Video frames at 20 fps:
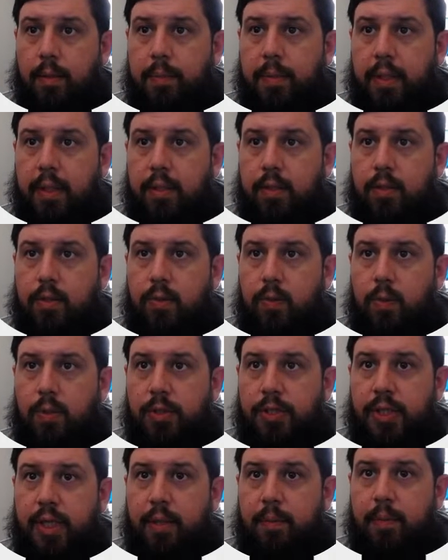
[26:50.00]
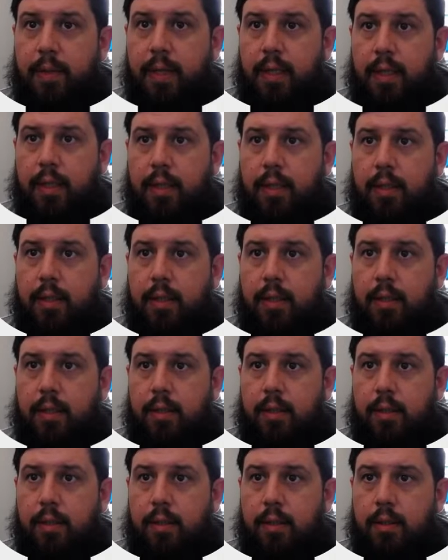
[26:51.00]
this door jamb right here.
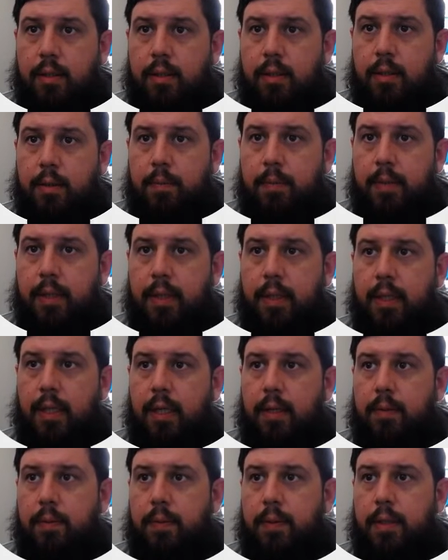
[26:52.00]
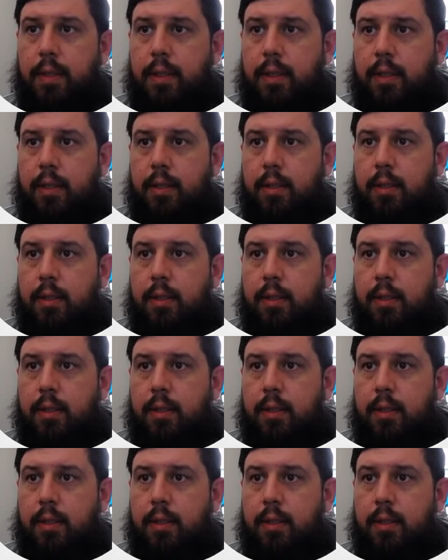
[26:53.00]
That one.